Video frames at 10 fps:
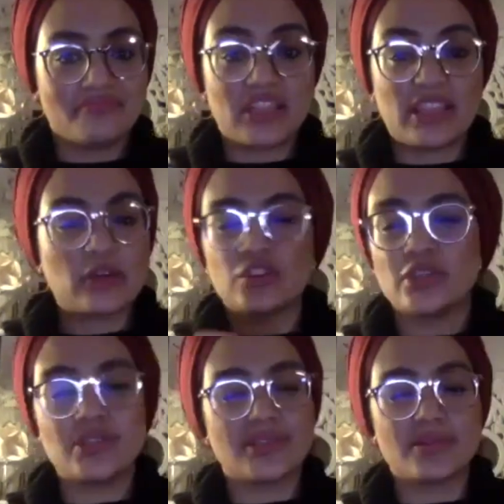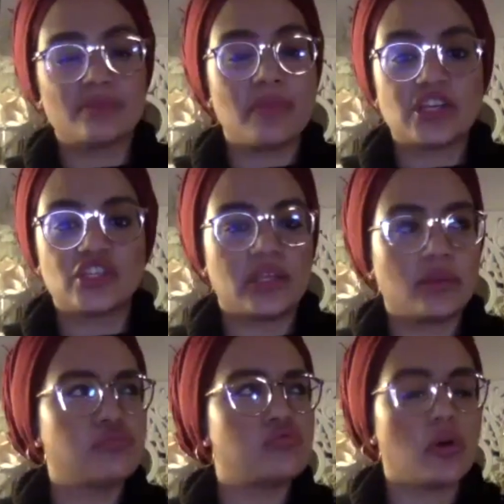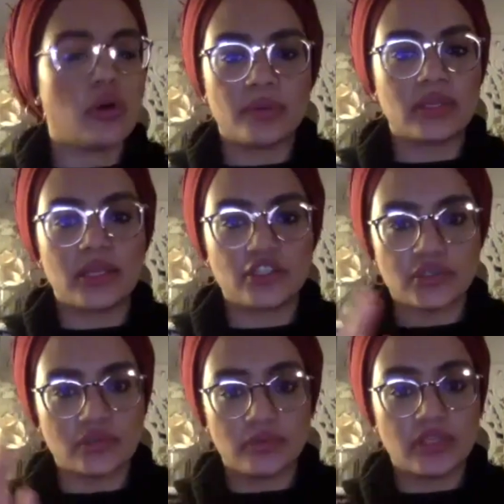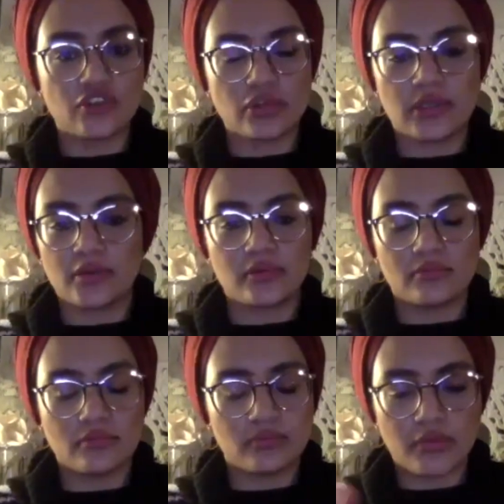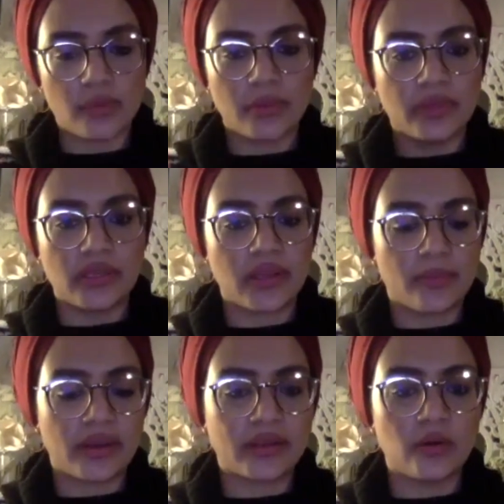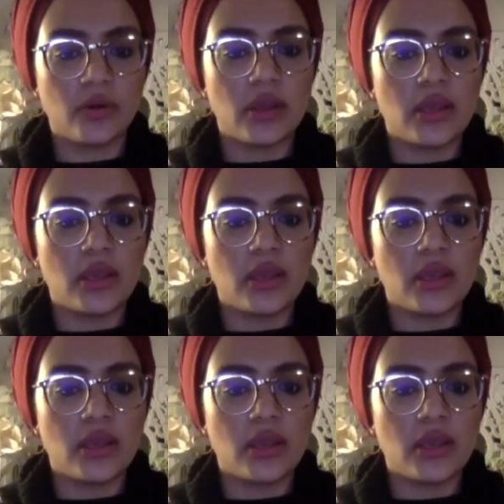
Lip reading: And now she's smashing it properly. Like she's literally probably a millionaire by now.